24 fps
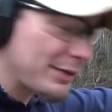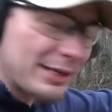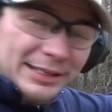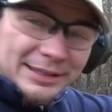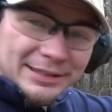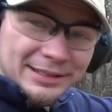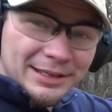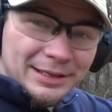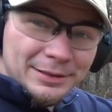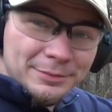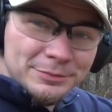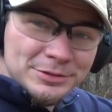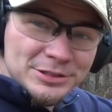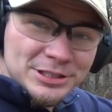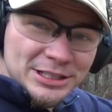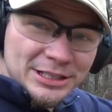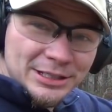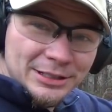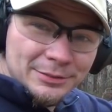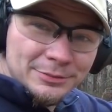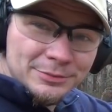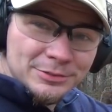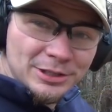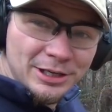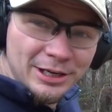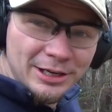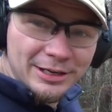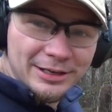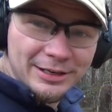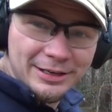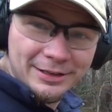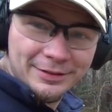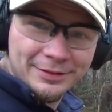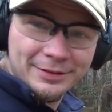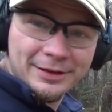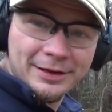we got the MGM
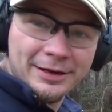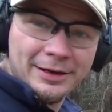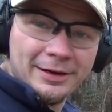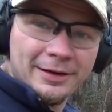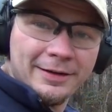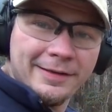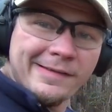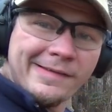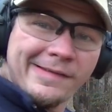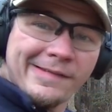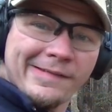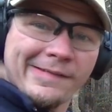target down there.